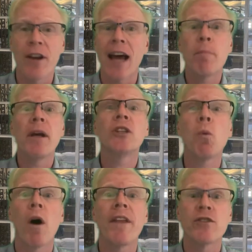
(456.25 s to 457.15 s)
You got to pick the
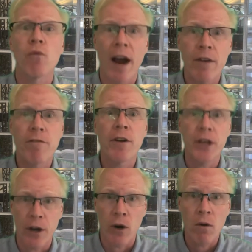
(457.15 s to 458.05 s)
one that's right for
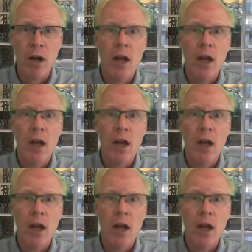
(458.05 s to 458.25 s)
you.